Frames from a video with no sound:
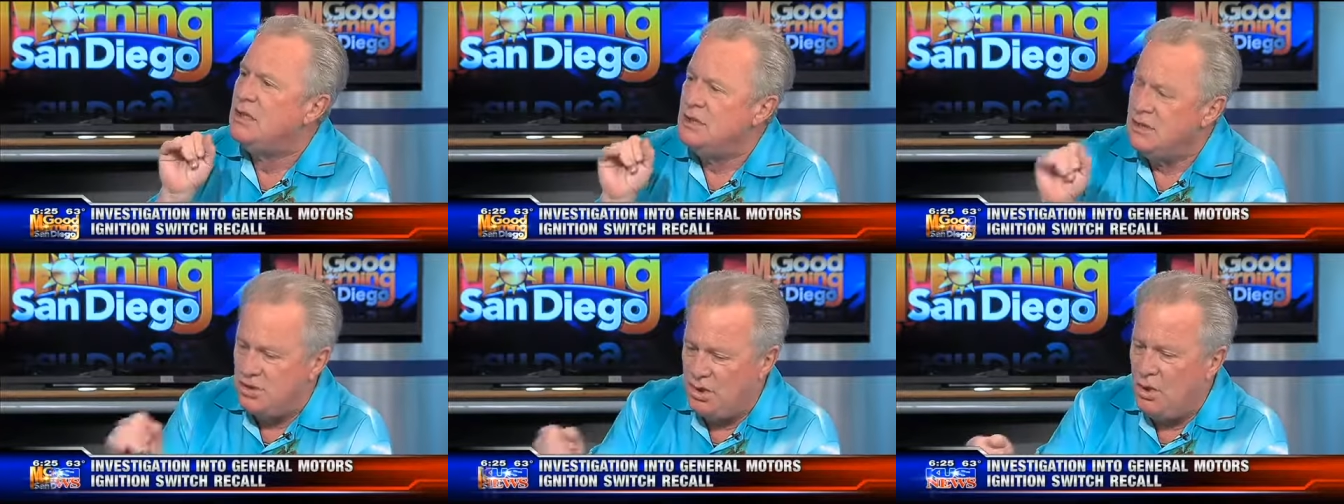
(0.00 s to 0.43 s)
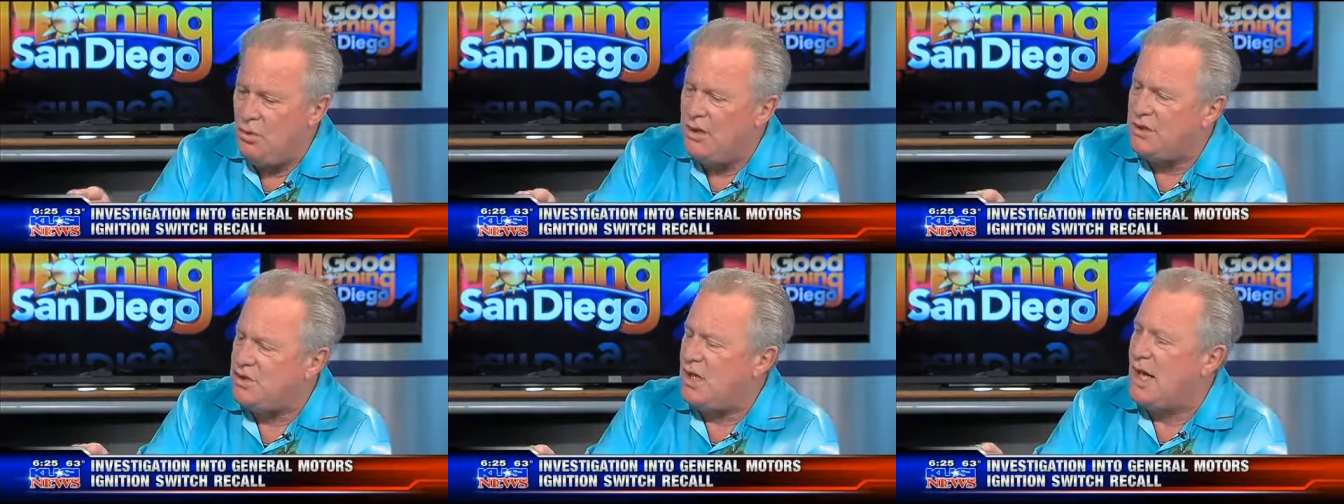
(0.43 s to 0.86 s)

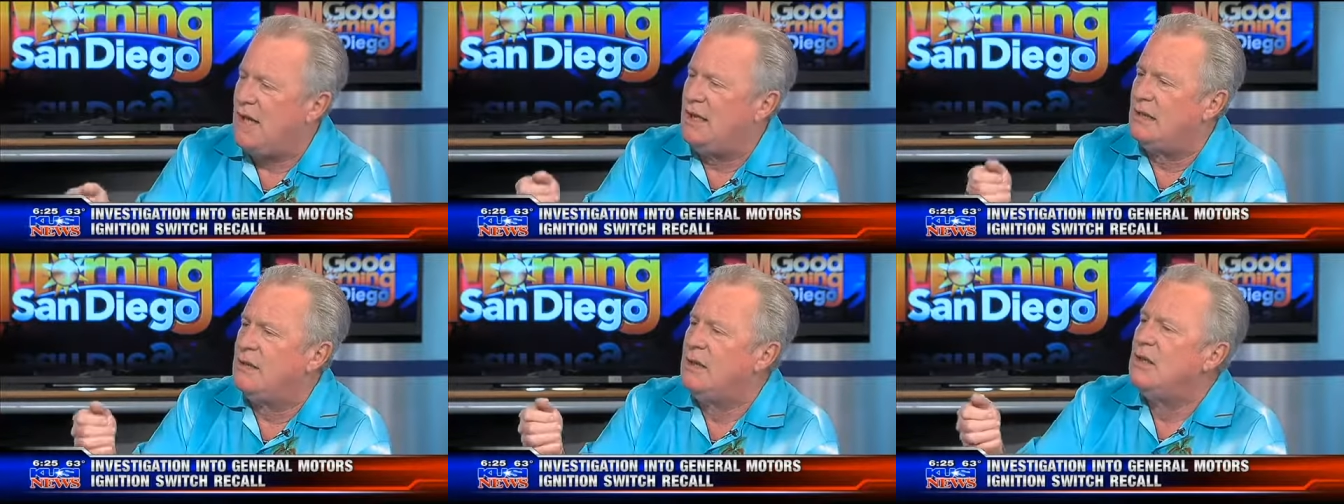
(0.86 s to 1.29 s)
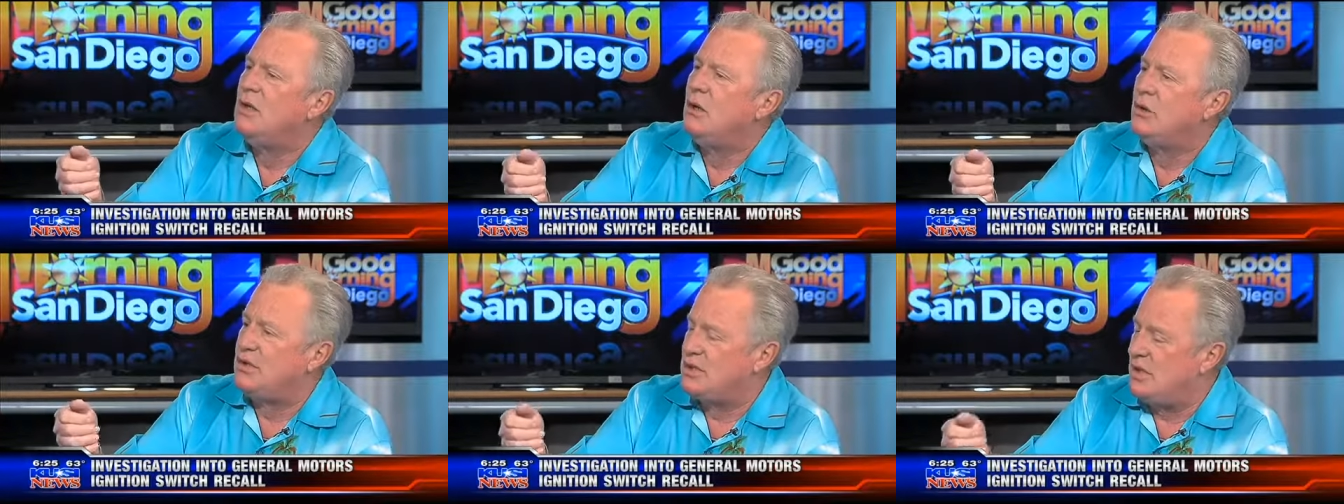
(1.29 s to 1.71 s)
showing a child
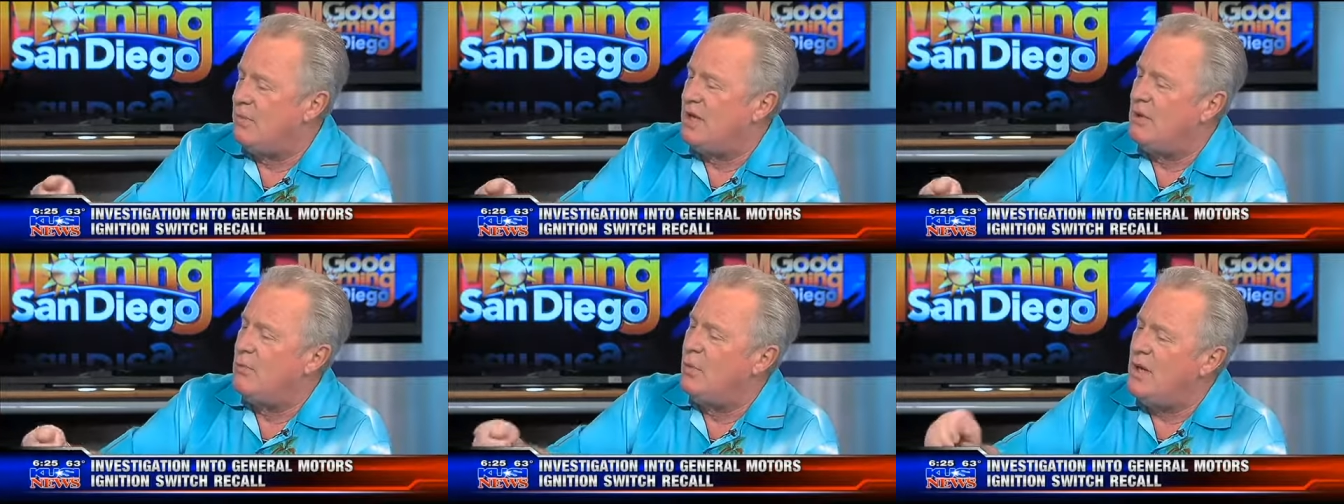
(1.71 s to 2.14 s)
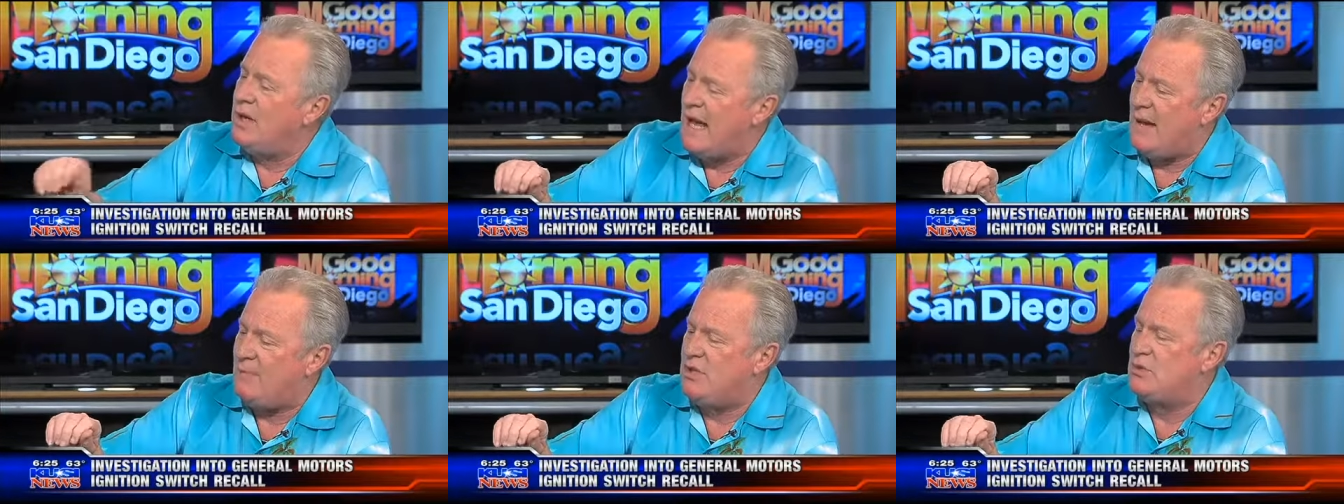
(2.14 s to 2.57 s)
or somebody, what
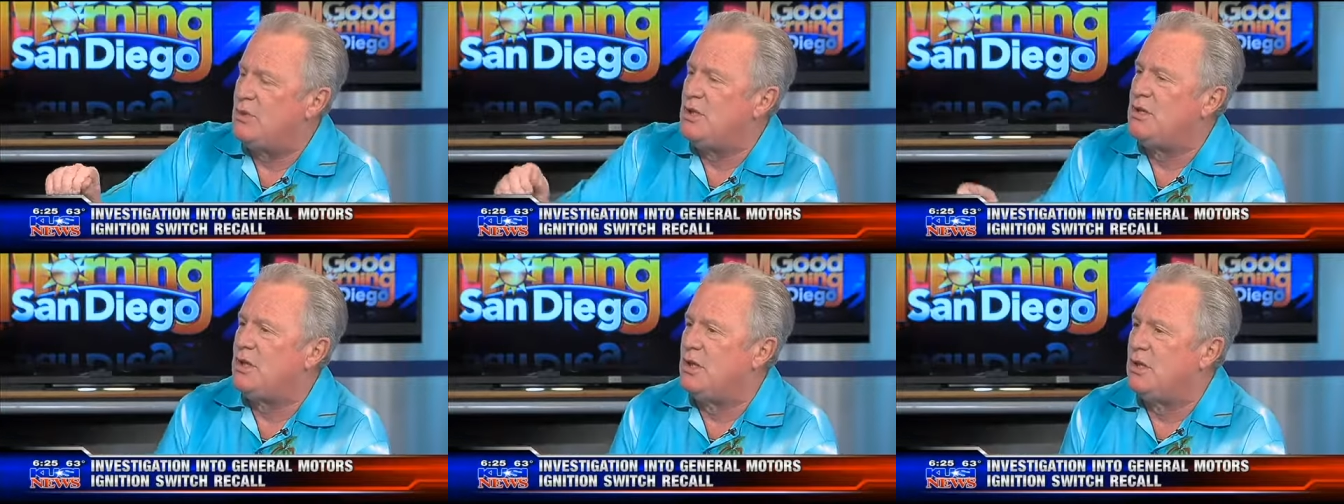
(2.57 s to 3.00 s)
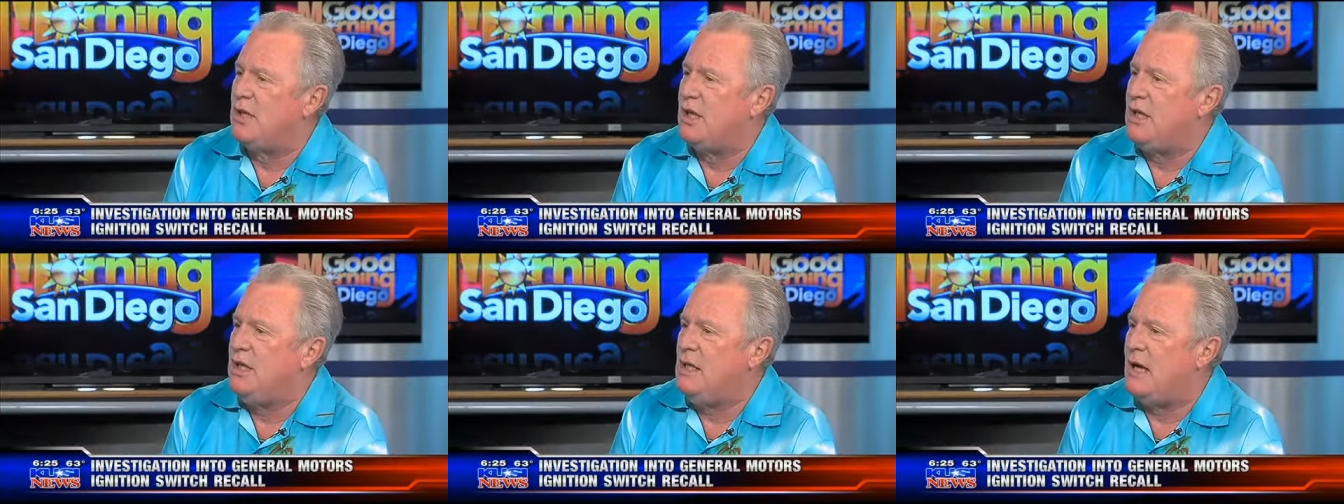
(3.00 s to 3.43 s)
happens when you turn the
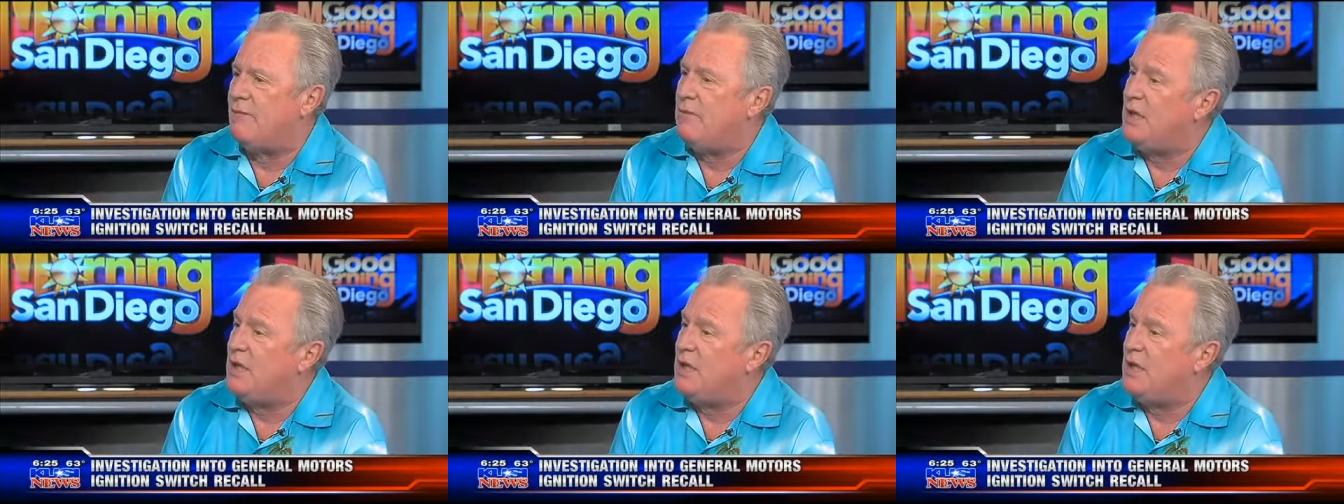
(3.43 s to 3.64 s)
key off?